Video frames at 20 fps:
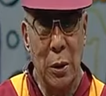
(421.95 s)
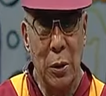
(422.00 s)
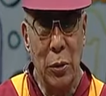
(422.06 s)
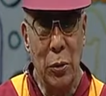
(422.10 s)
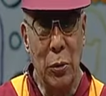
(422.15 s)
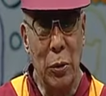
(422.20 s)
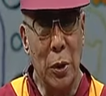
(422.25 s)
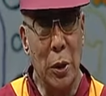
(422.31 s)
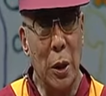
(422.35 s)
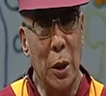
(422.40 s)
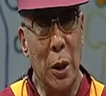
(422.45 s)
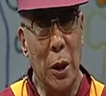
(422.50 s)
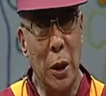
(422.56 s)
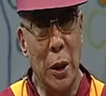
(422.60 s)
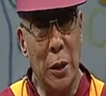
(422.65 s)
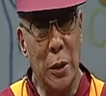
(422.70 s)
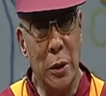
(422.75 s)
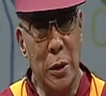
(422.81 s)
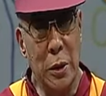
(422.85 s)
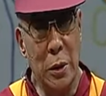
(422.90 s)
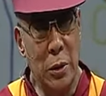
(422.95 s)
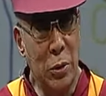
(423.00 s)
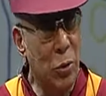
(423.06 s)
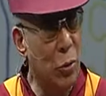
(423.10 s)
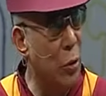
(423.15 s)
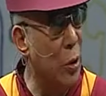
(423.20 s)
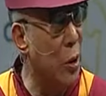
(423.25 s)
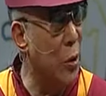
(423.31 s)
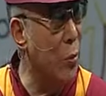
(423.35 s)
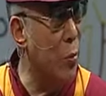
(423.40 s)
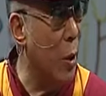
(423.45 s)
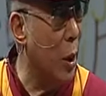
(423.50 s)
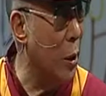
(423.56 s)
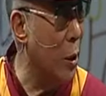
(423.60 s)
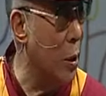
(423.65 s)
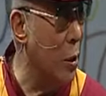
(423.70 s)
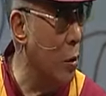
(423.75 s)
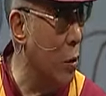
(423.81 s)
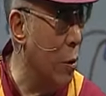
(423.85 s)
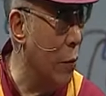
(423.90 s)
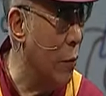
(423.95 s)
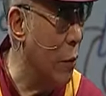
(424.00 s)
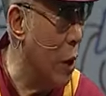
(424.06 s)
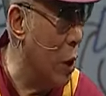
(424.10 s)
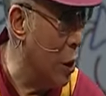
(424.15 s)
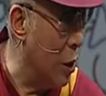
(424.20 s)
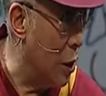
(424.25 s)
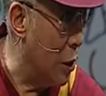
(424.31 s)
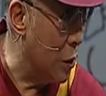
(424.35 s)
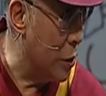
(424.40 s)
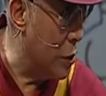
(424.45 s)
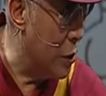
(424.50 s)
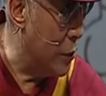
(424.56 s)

with late Queen Mother of England.